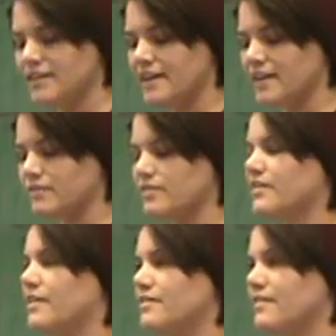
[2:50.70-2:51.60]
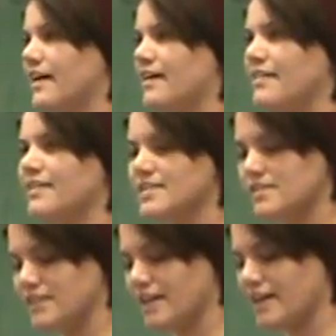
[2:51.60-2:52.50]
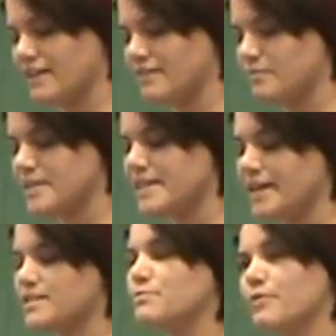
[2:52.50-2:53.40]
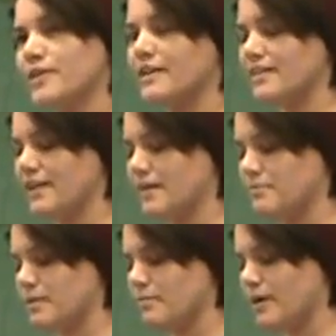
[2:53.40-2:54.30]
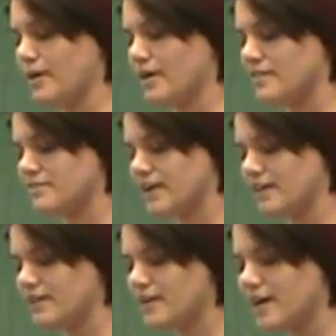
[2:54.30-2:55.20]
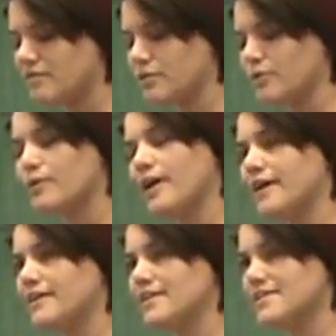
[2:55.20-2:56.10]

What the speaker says: Now that we've gone through that, let's look at my second supporting claim about how the failure to have a required,